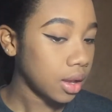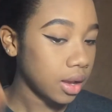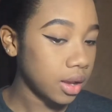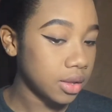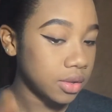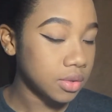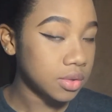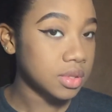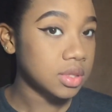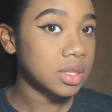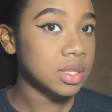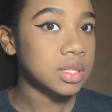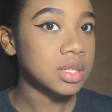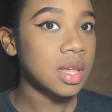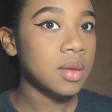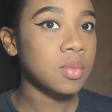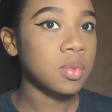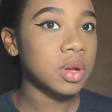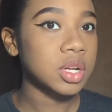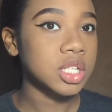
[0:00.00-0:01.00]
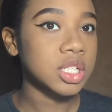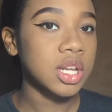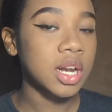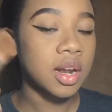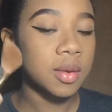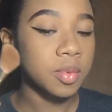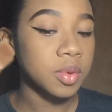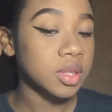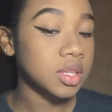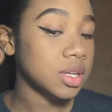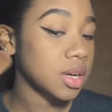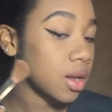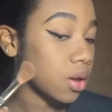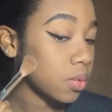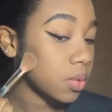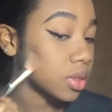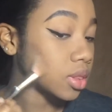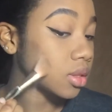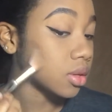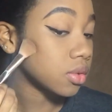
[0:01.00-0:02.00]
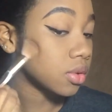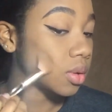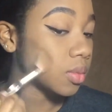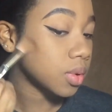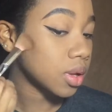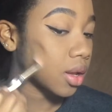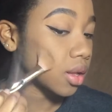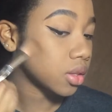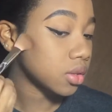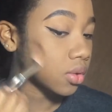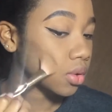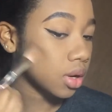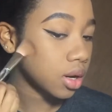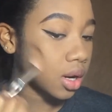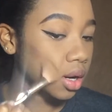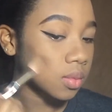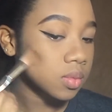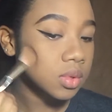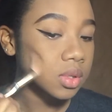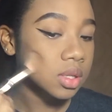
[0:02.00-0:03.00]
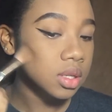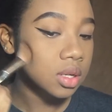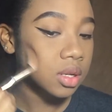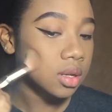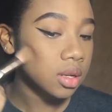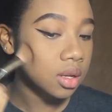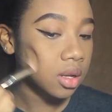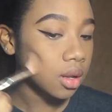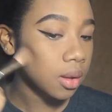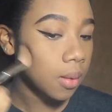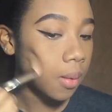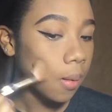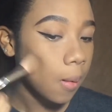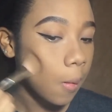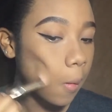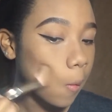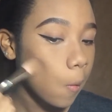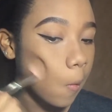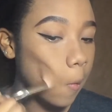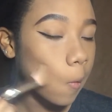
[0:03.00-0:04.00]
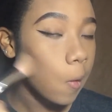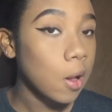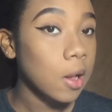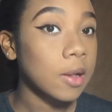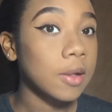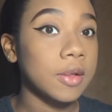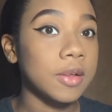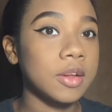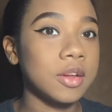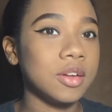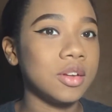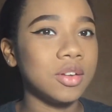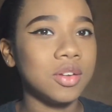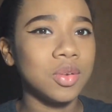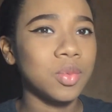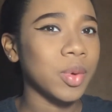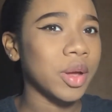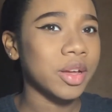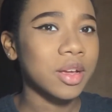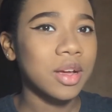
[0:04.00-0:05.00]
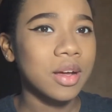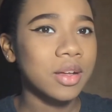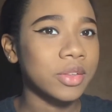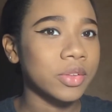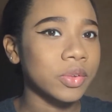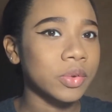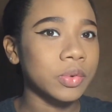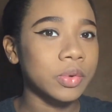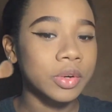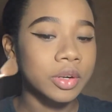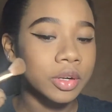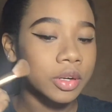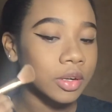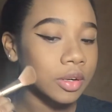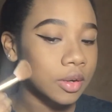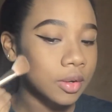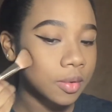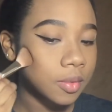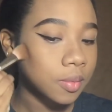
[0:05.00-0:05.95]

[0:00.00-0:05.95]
I used the same brush that I blended out with the cream contour, and I'm just going to do my contour.